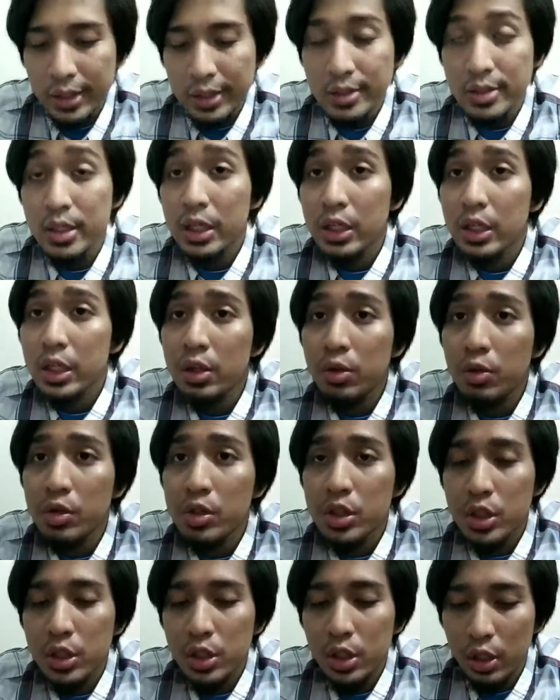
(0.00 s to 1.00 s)
Second
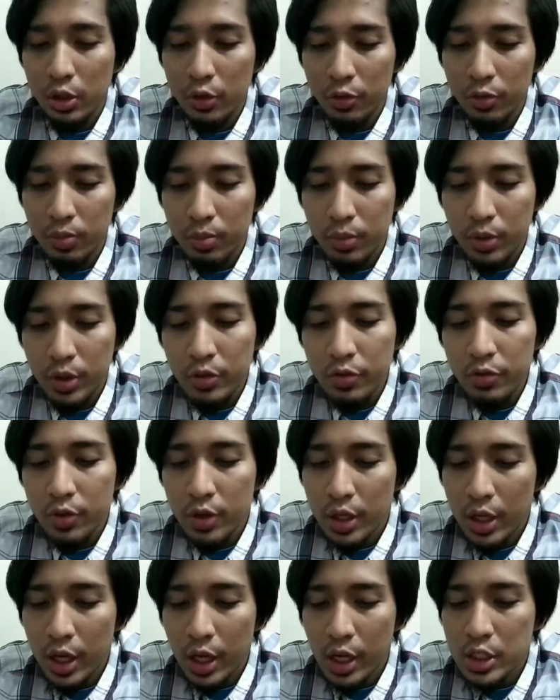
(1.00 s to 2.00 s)
question is,
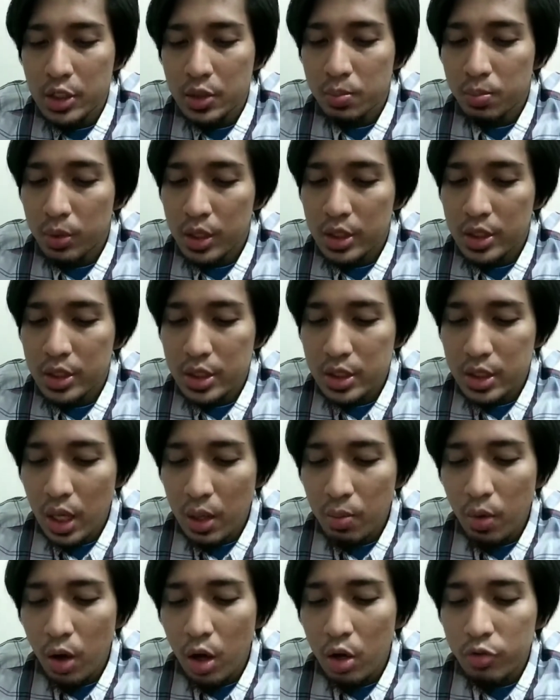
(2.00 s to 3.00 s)
briefly explain
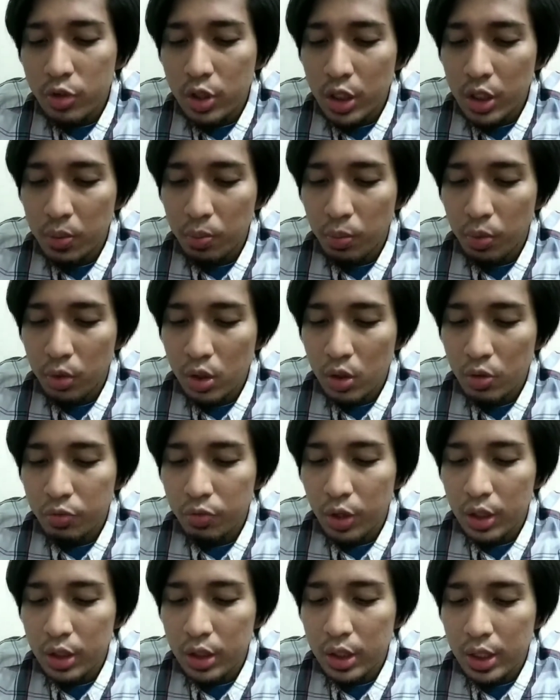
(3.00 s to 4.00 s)
some of the important
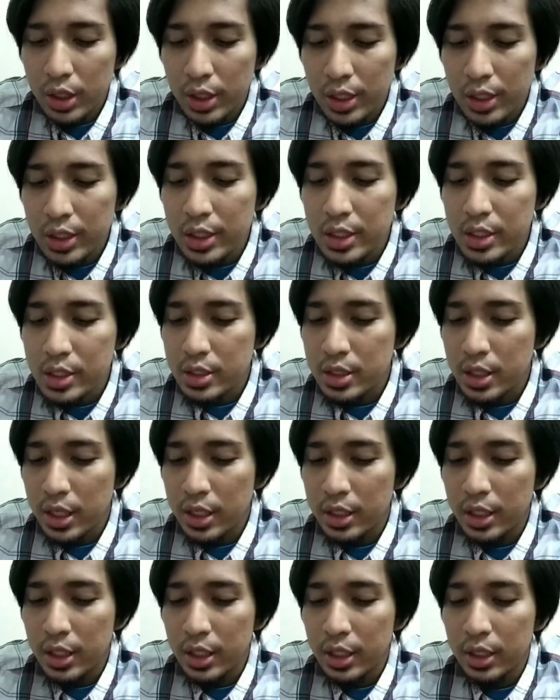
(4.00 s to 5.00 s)
factors in
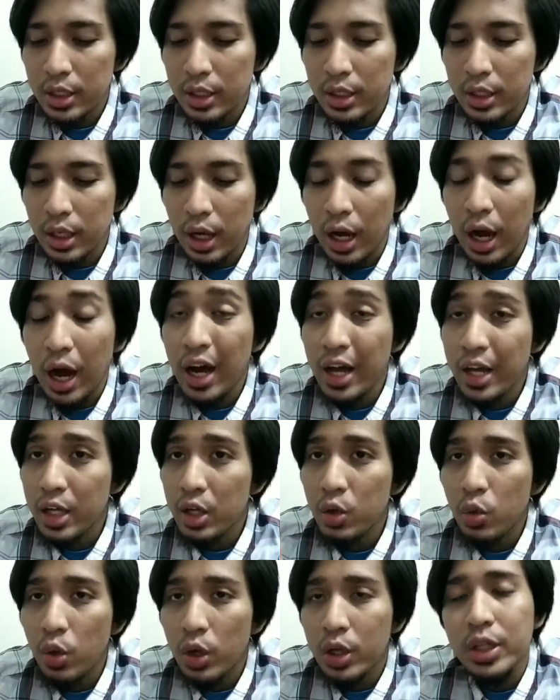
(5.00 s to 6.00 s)
designing a high
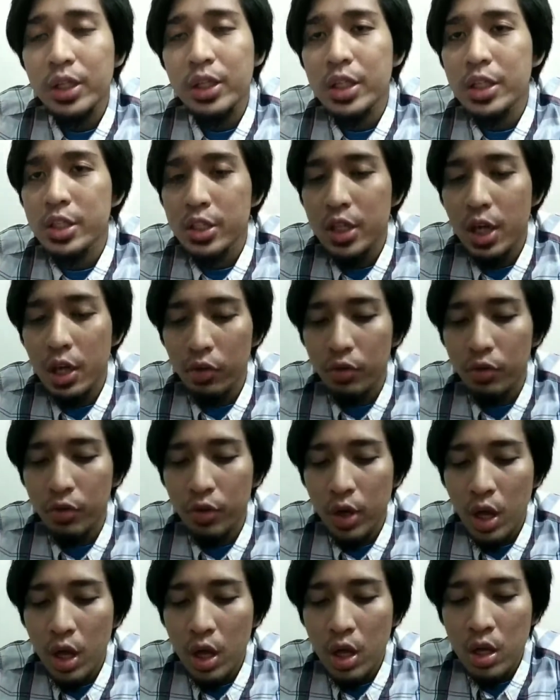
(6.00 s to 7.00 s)
quality shaft.
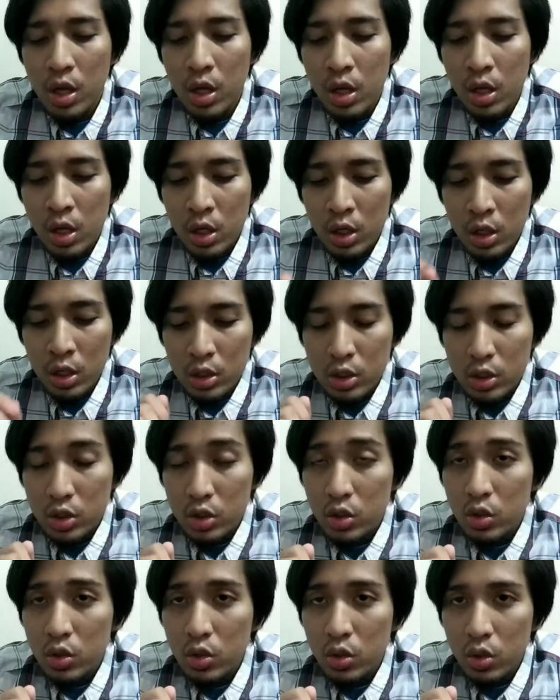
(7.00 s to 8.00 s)

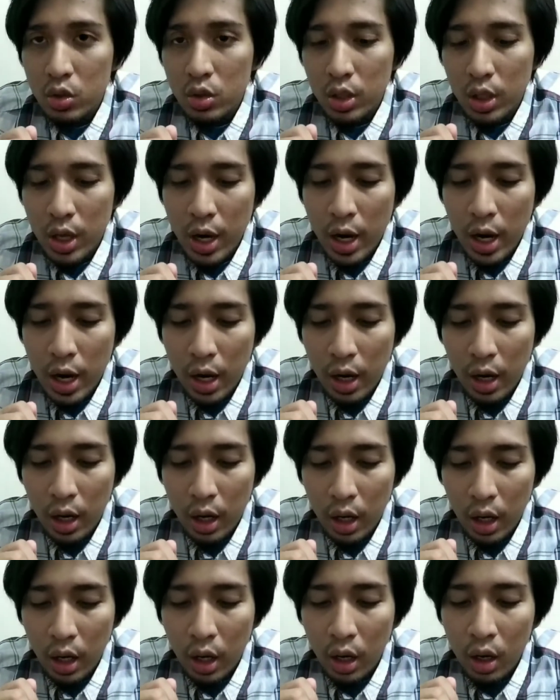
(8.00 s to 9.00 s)
So there
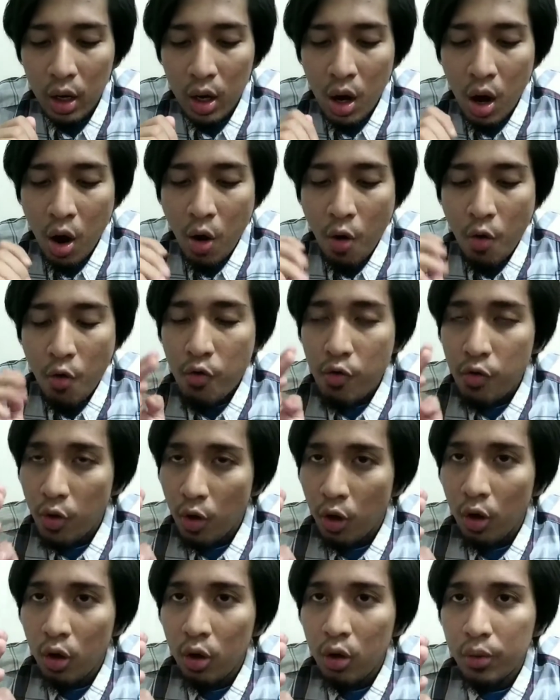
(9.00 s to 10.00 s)
are
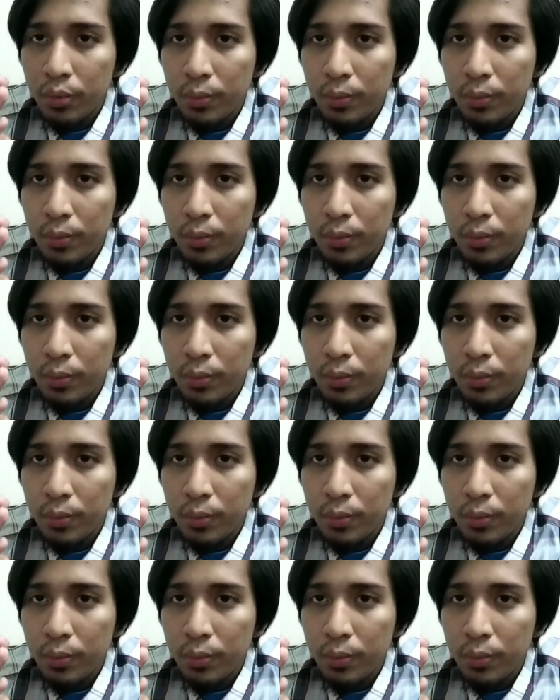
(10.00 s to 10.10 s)
4